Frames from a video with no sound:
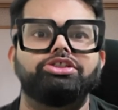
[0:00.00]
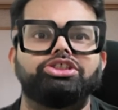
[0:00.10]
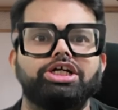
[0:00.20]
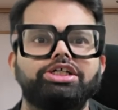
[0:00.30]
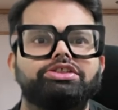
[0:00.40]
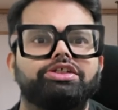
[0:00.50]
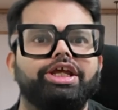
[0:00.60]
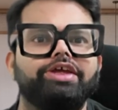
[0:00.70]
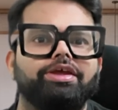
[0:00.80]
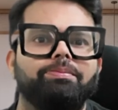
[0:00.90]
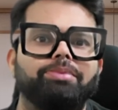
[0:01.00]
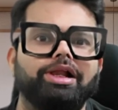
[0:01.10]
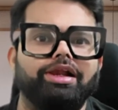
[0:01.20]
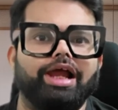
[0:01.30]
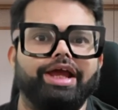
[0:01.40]
Just three
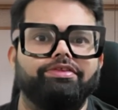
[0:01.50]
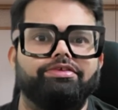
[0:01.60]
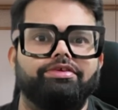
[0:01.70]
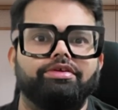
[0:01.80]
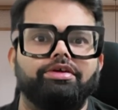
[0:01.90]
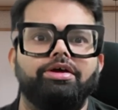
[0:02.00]
simple lines.